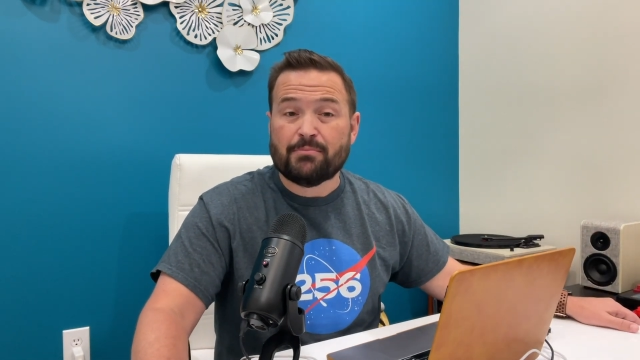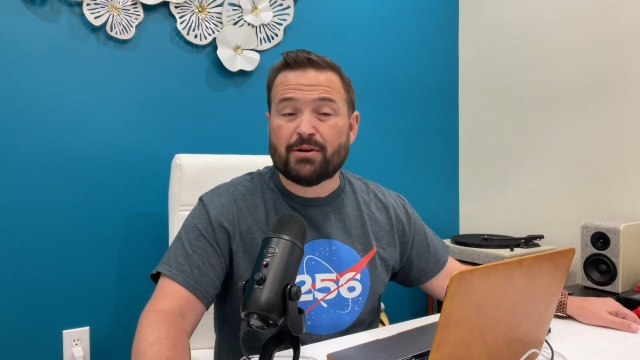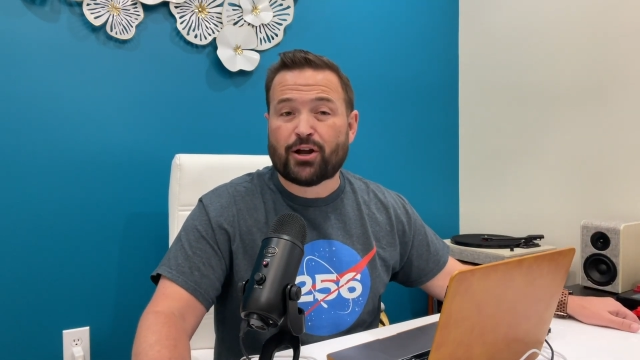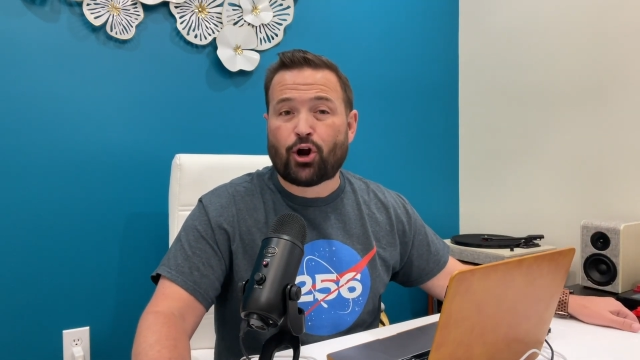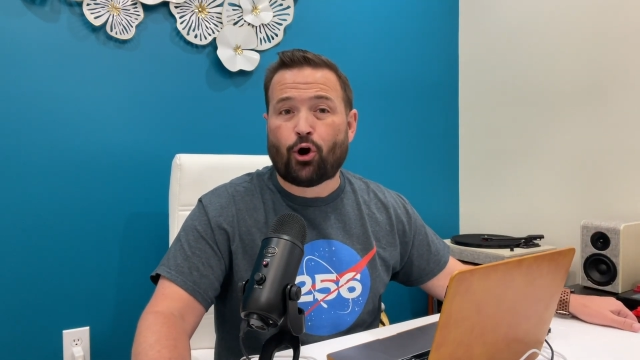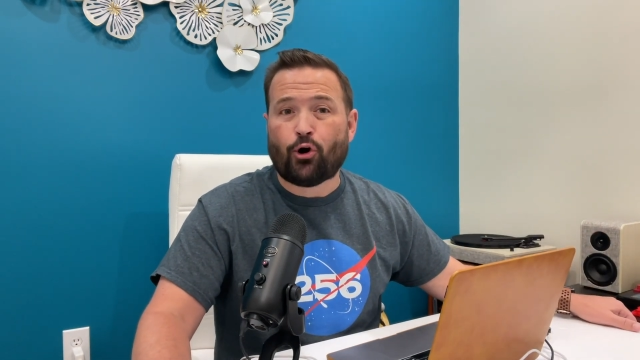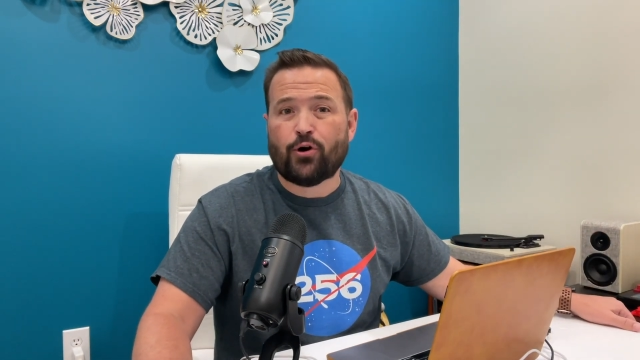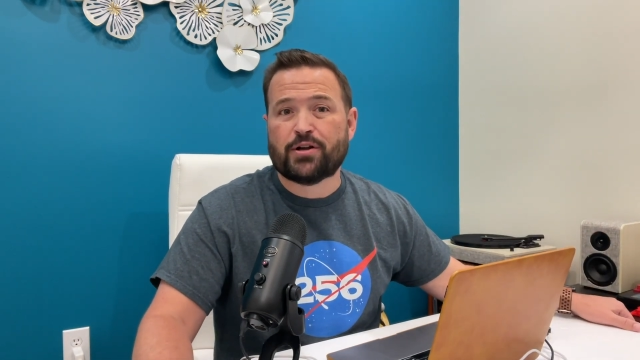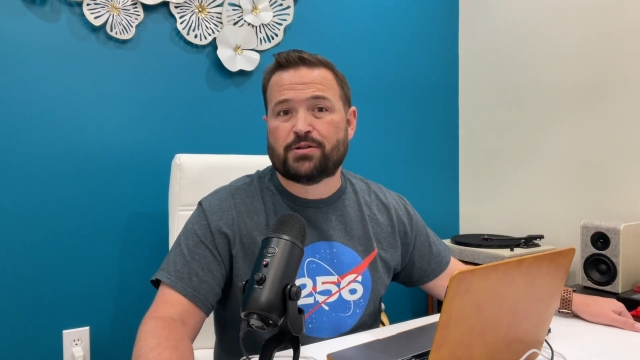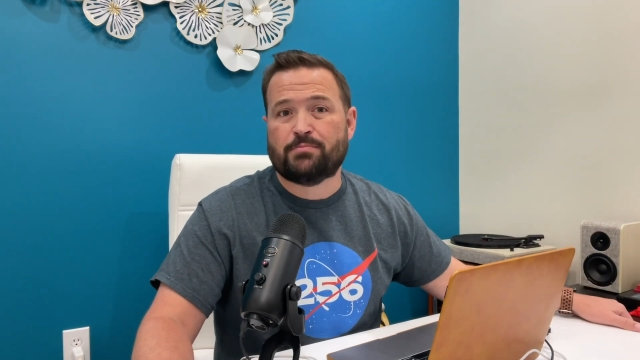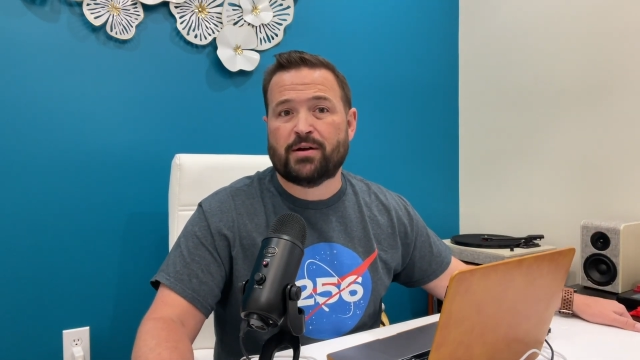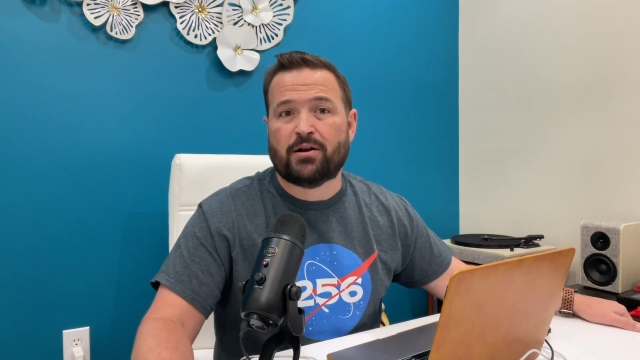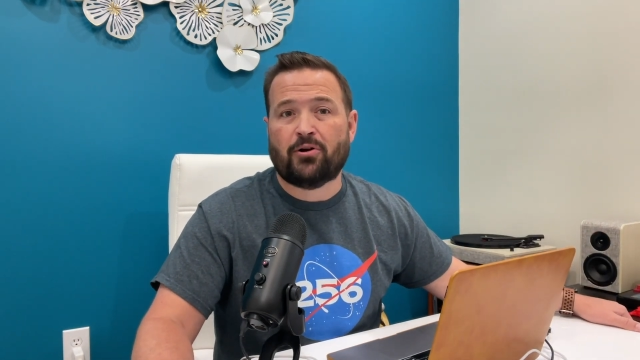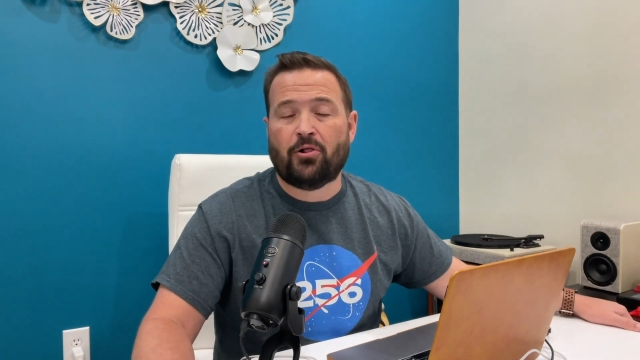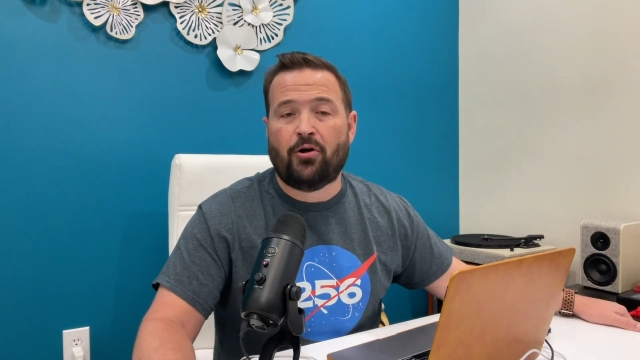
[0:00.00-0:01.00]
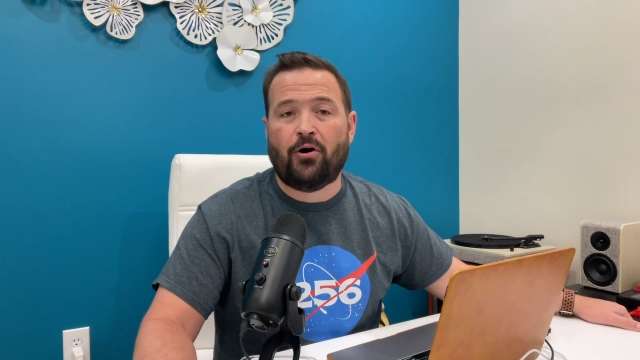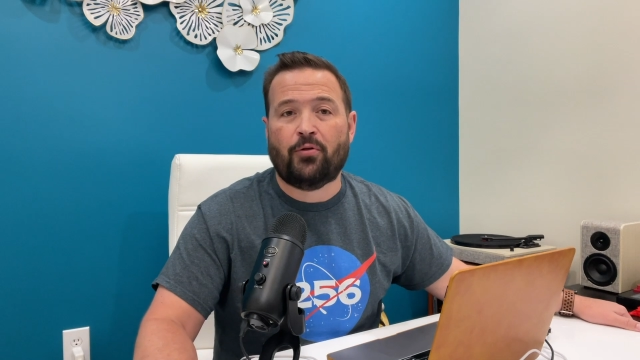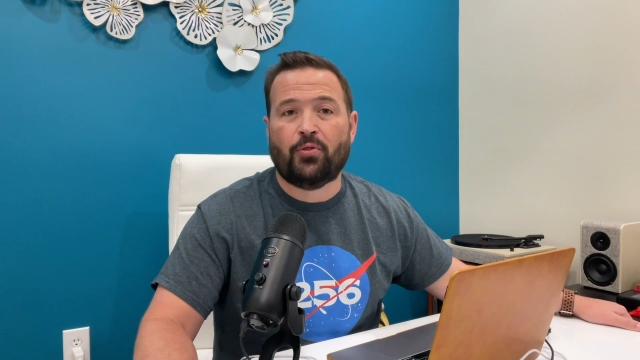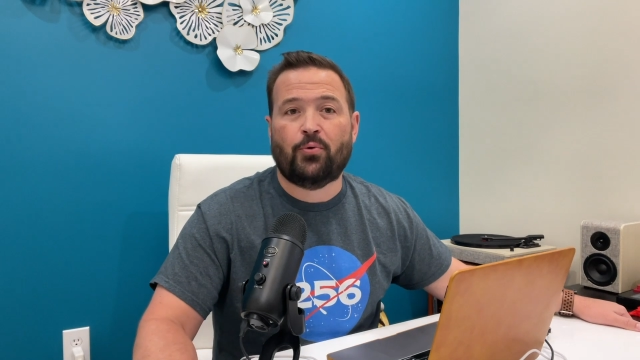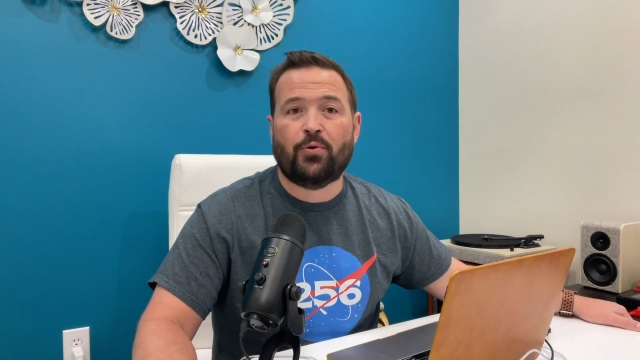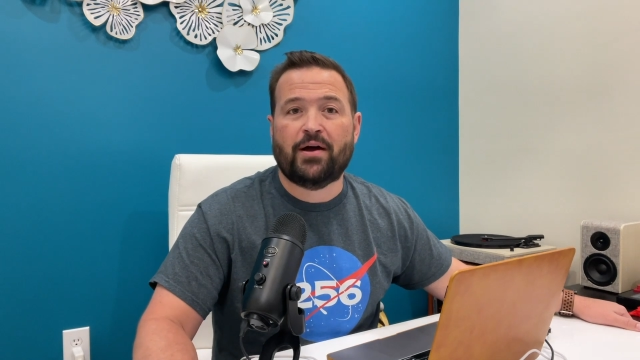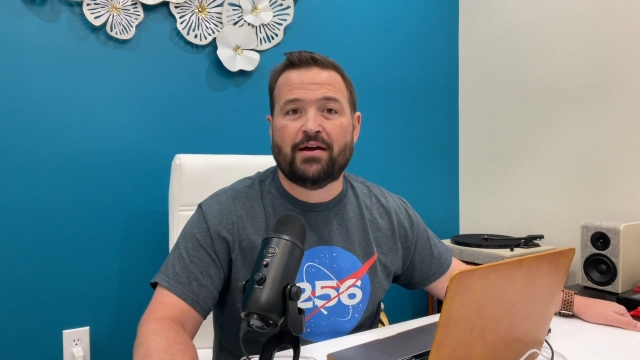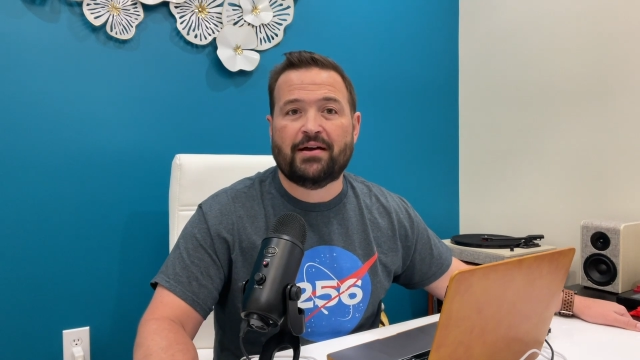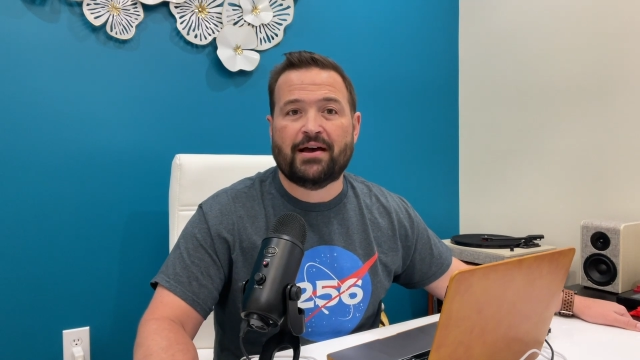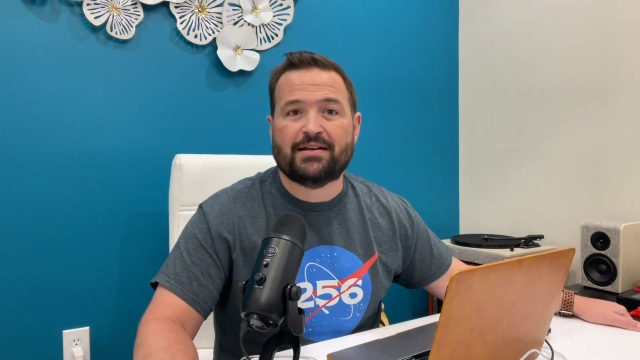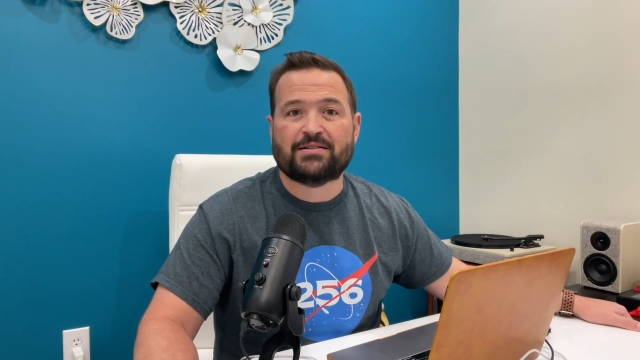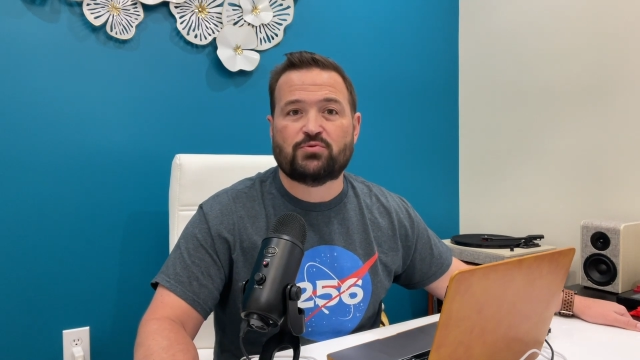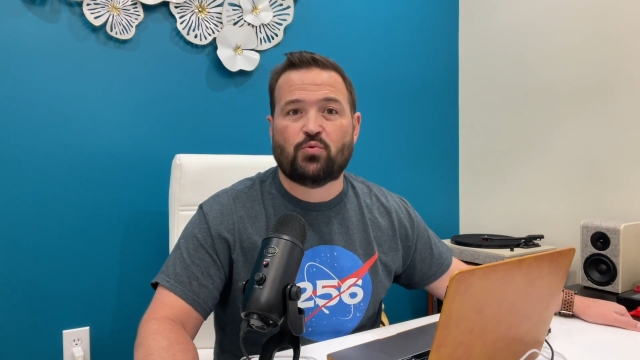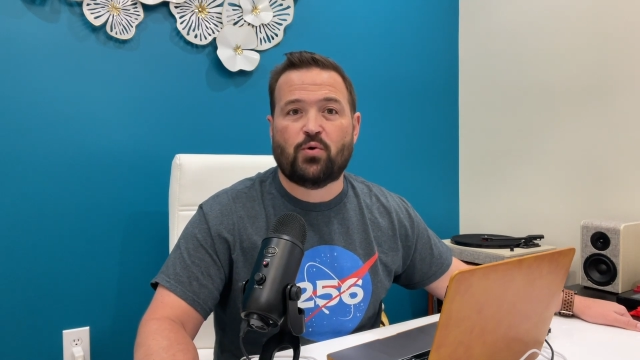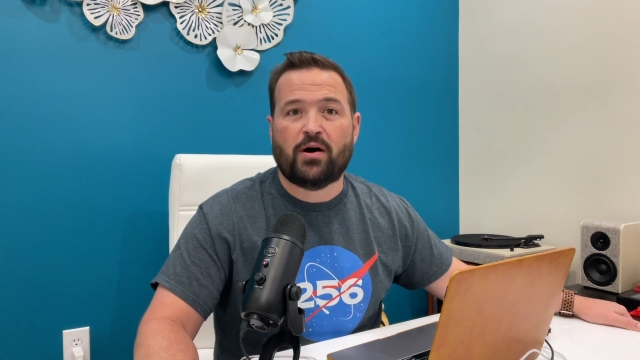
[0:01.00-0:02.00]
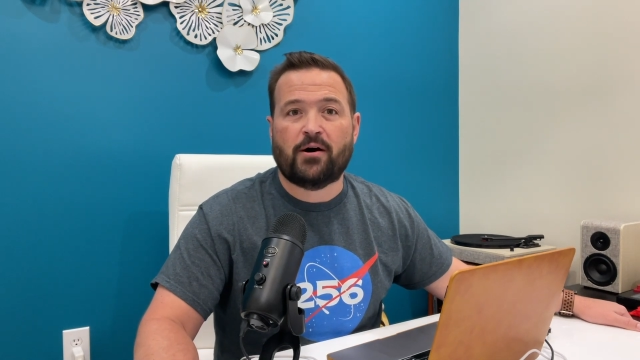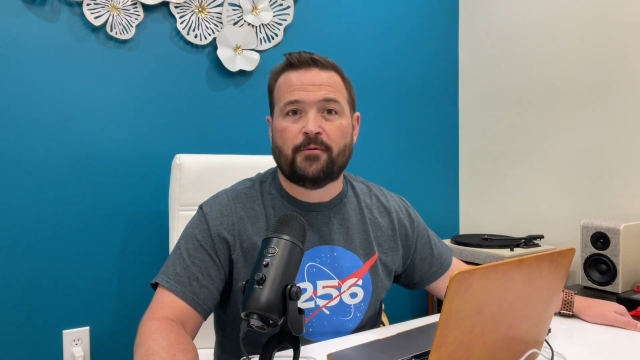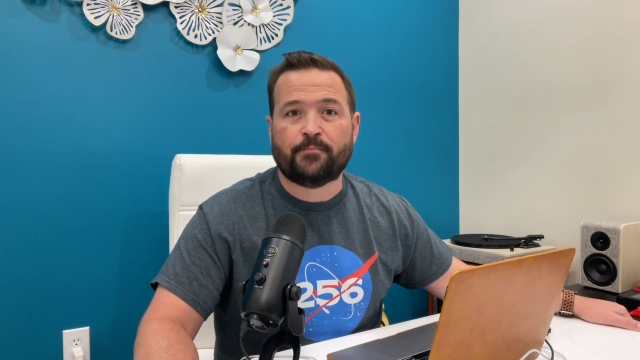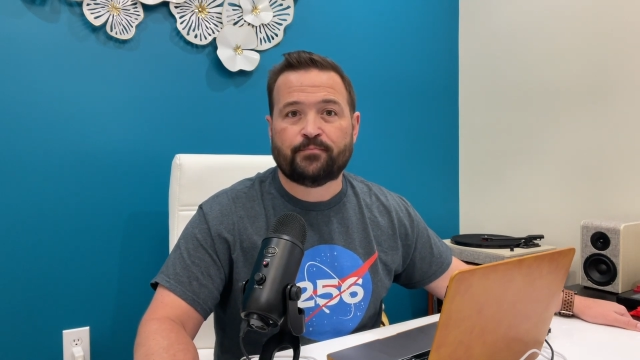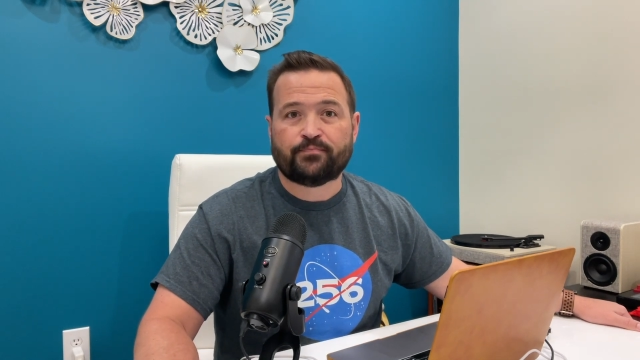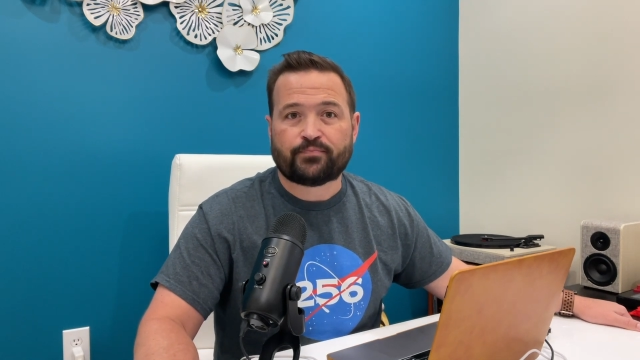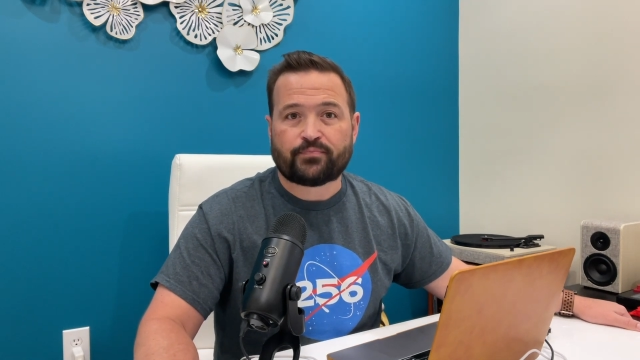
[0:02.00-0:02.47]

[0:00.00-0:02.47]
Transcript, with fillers: encouragement along the way as well.